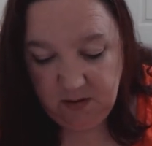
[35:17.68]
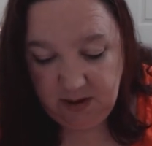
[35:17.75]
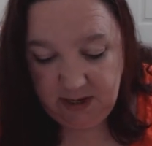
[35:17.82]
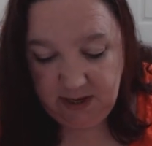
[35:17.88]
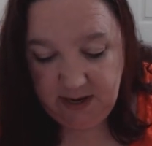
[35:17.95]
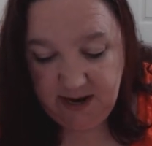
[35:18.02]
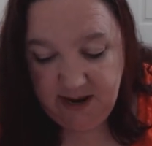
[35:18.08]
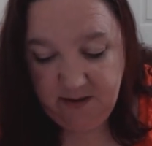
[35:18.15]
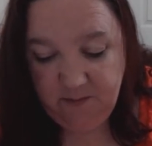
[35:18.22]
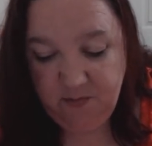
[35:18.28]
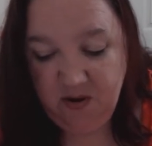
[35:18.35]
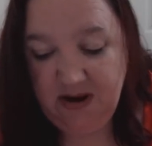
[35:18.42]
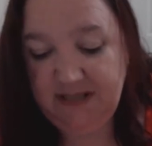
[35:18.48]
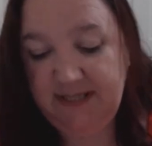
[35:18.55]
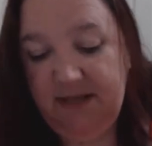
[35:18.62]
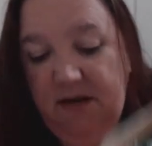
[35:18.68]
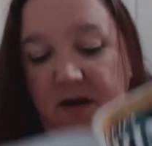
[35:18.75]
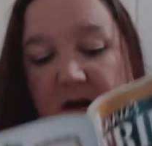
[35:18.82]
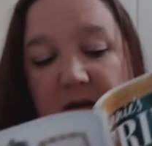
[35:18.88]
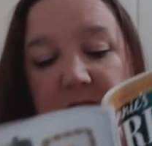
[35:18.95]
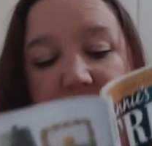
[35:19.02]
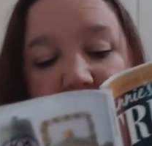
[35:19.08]
You can knit present
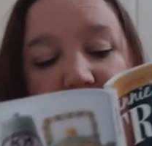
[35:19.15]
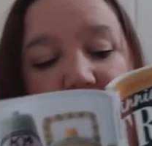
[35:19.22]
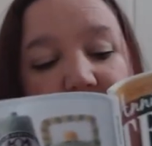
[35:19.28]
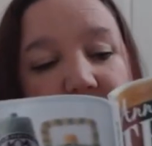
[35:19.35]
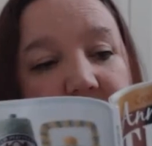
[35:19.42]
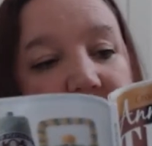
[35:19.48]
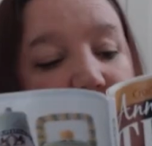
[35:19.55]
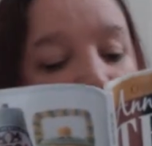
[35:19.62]
garland.